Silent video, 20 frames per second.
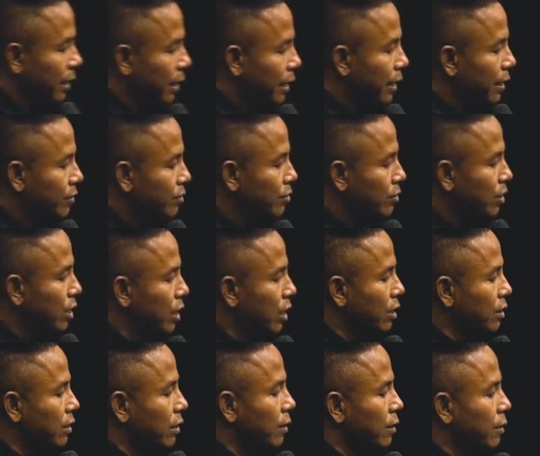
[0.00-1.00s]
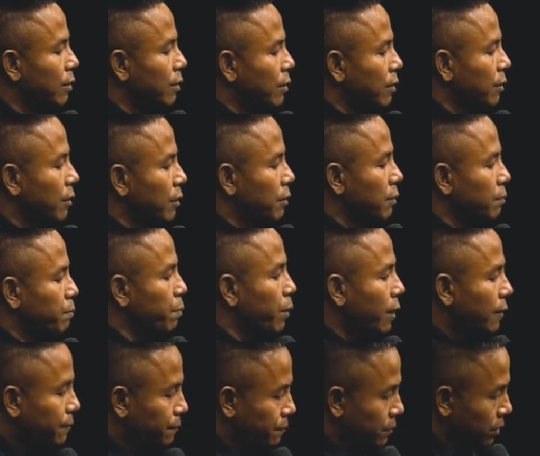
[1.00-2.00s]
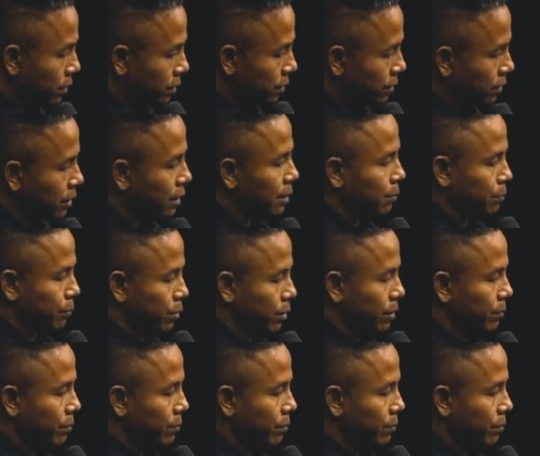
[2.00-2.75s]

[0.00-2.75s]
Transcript: It's not puffed up,